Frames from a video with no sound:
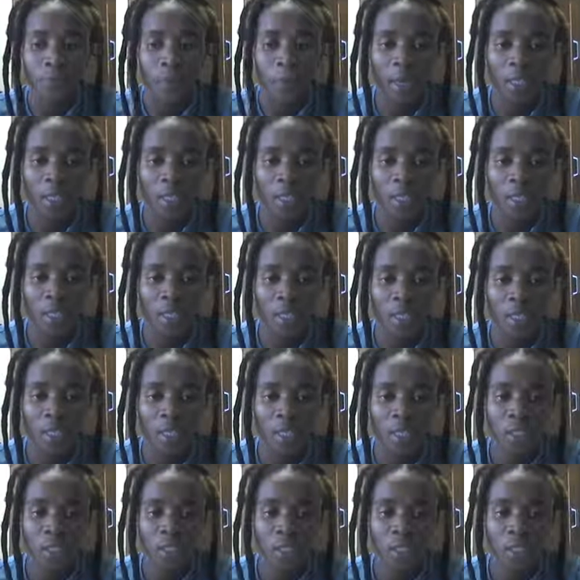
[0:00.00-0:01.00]

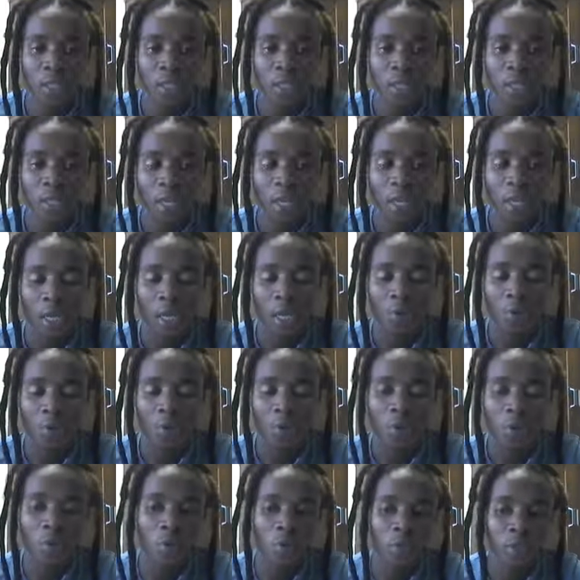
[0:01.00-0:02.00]
passage and
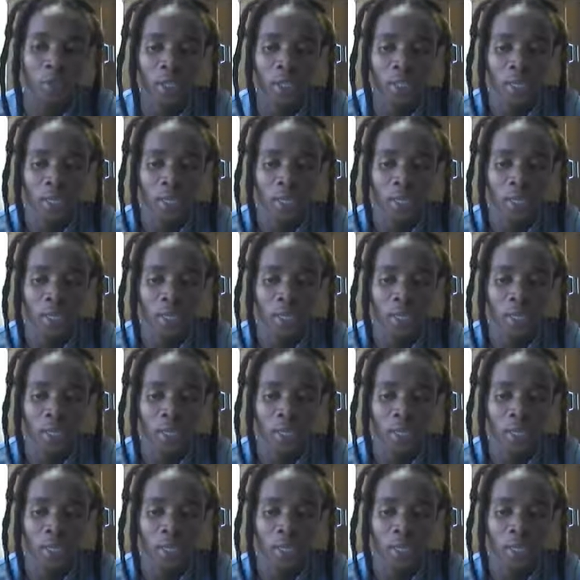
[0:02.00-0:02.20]
all